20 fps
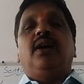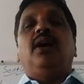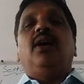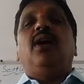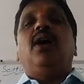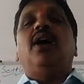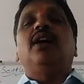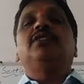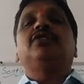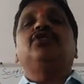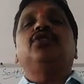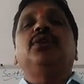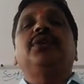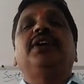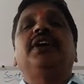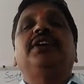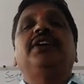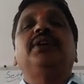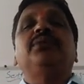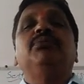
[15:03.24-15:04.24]
also
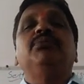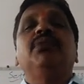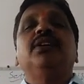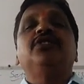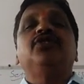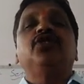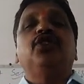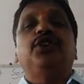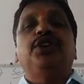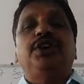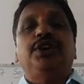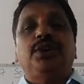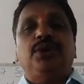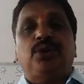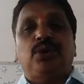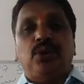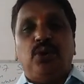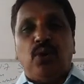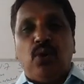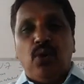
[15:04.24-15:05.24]
getting merged
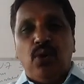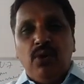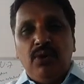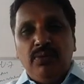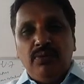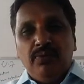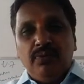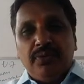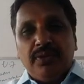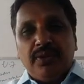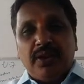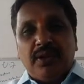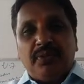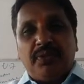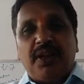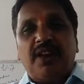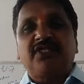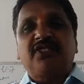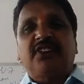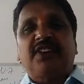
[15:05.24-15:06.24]
into
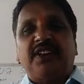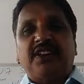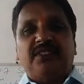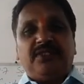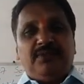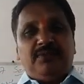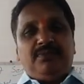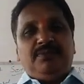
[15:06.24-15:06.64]
that city.